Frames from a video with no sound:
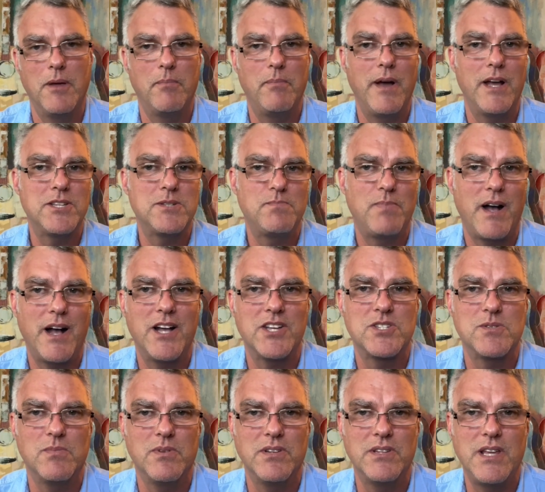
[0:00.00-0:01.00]
best
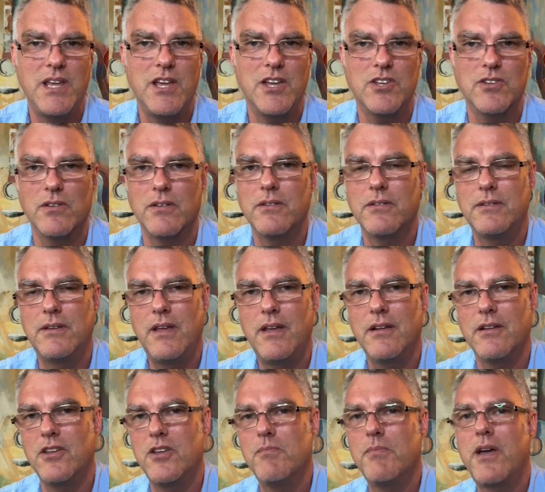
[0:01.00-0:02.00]
possible
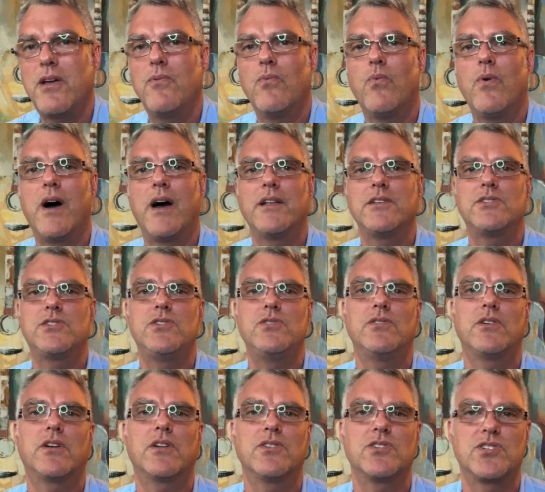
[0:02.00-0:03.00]
deal. You might want
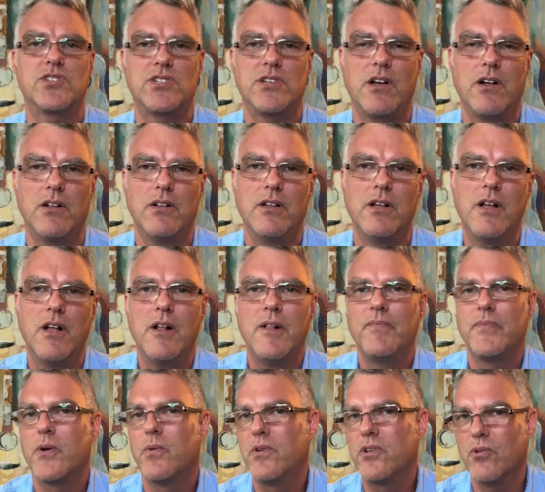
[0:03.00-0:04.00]
to consult
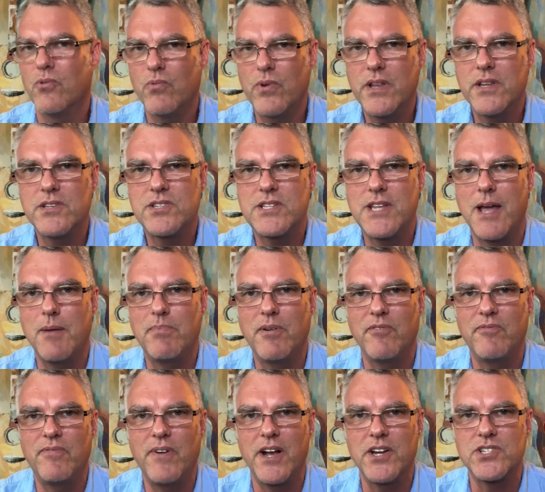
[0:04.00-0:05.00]
with a real estate
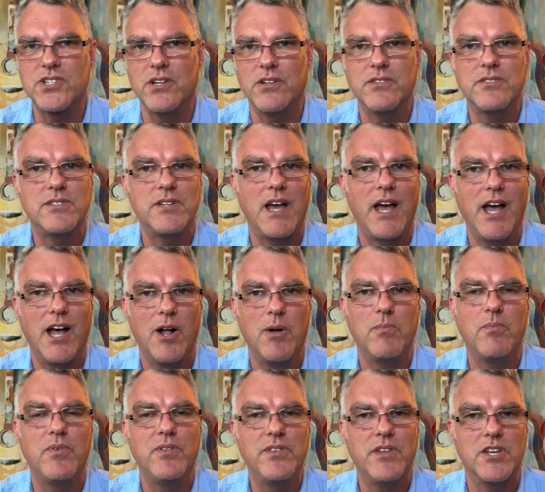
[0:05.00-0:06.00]
professional to
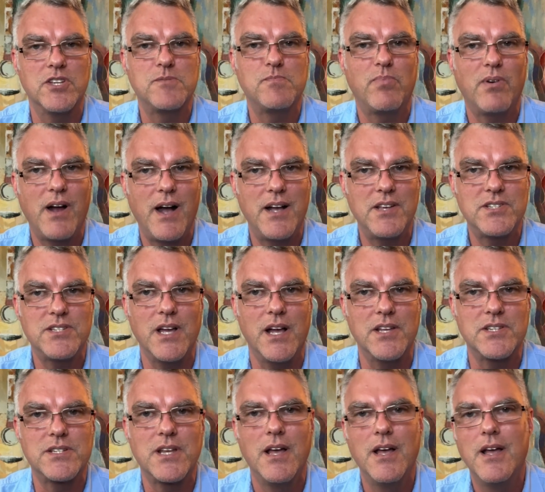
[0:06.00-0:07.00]
help with this
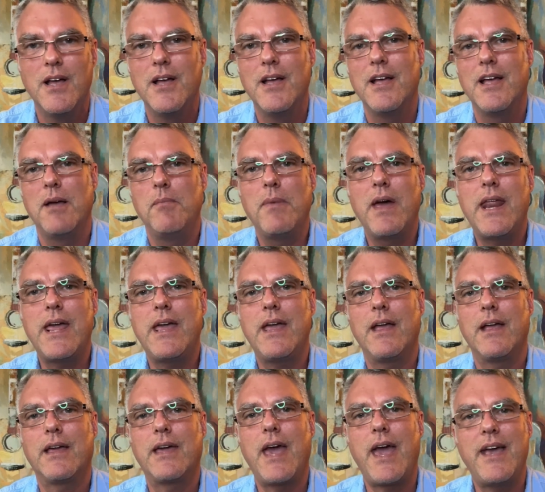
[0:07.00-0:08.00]
process. In
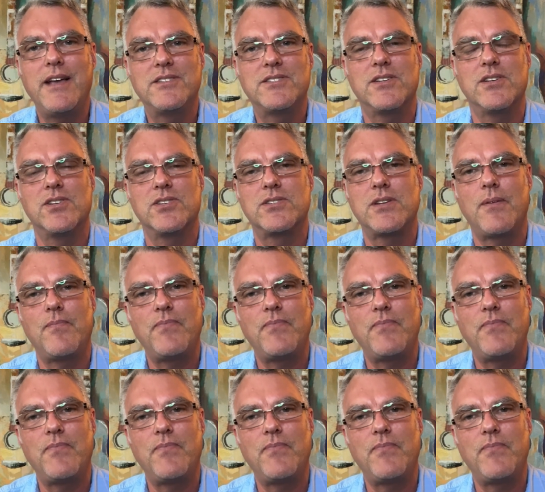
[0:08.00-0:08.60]
many cases,